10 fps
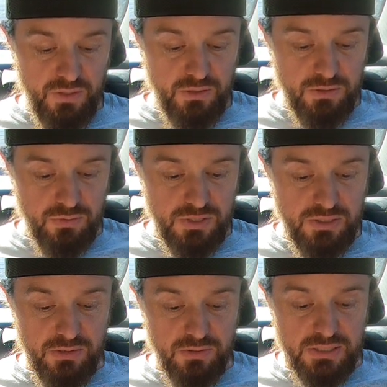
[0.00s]
So
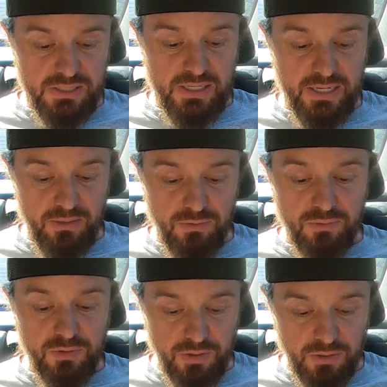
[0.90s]
still Seattle,
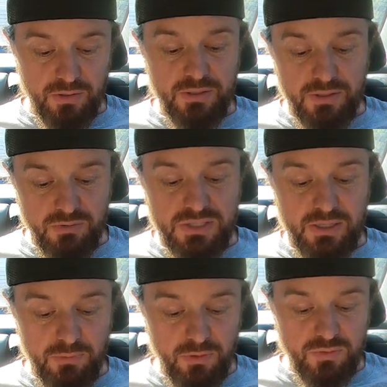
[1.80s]
Kirkland, those
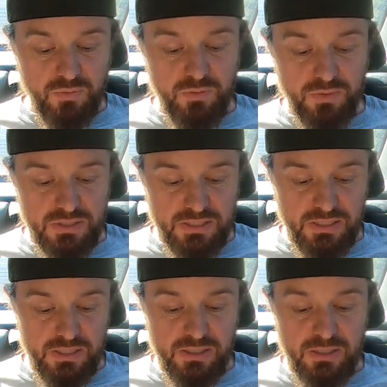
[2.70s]
same loads we were
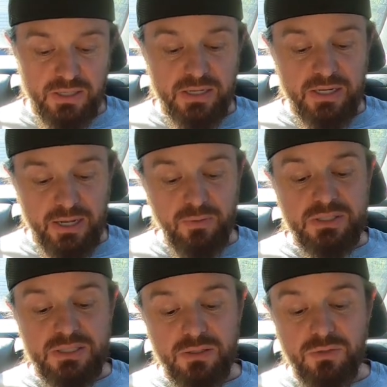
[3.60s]
seeing. Now
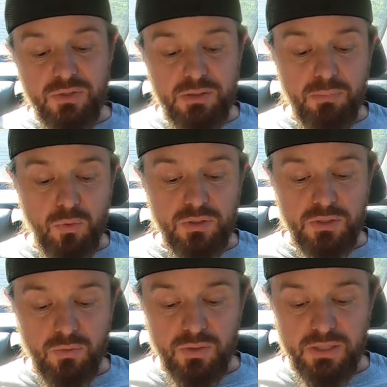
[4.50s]
it's including
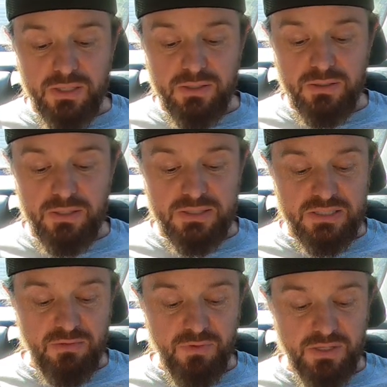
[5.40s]
Portland, Oregon, and
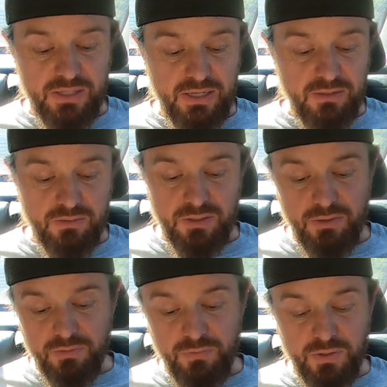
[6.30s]
stuff like that. And, you
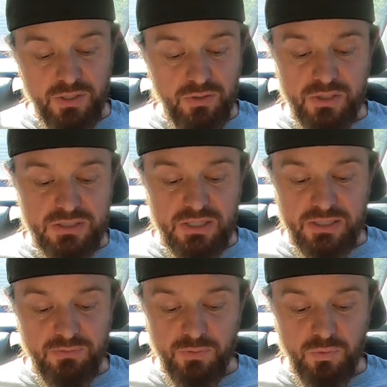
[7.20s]
know, if you're curious,
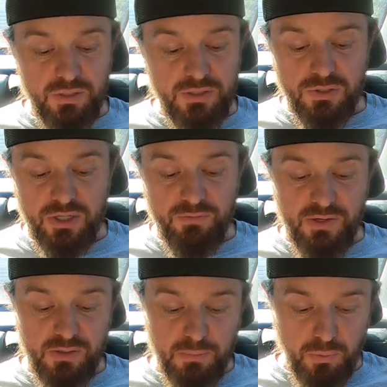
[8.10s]
like if you're willing to drive
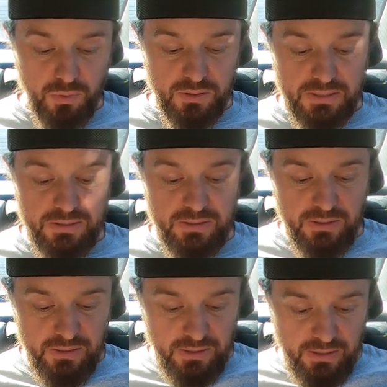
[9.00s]
down to Portland,
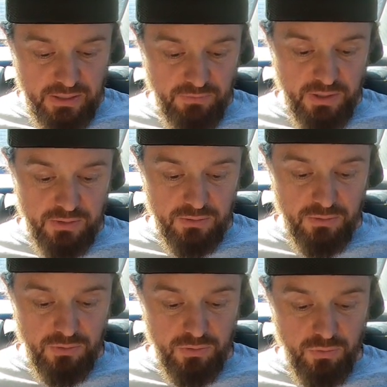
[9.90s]
they've got a
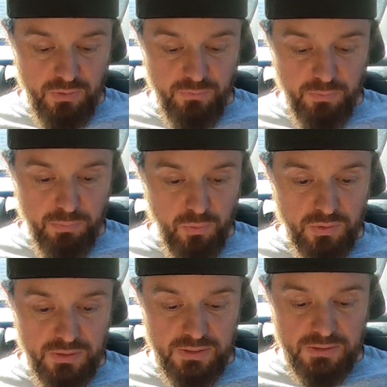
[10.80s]
load going from
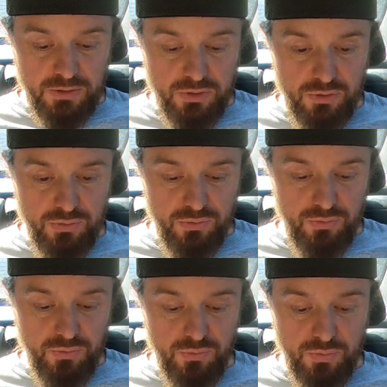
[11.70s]
Portland
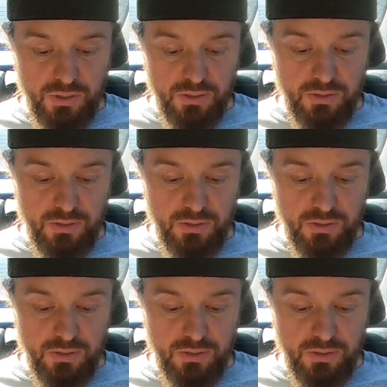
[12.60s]
to